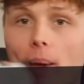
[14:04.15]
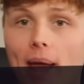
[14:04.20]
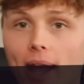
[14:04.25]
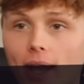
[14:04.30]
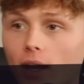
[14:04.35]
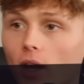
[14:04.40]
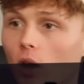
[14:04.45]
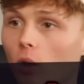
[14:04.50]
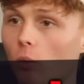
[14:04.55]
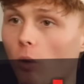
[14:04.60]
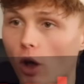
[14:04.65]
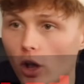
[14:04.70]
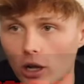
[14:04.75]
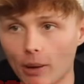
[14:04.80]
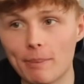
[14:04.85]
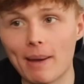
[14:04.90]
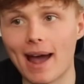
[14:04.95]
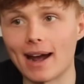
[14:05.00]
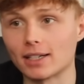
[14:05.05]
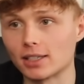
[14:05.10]
Man.
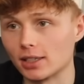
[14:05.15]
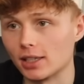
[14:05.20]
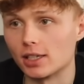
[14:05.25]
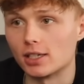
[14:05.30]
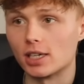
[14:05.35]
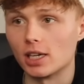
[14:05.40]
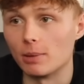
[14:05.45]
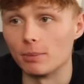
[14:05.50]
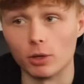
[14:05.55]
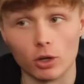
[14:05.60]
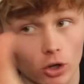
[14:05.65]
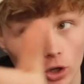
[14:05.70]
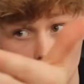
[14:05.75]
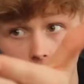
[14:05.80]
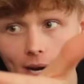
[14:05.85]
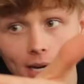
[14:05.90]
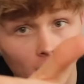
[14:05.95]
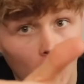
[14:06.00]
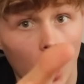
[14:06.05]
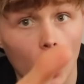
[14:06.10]
Welcome back to the team. You're a
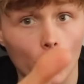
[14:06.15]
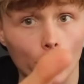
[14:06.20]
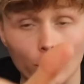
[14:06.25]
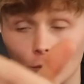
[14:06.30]
great card,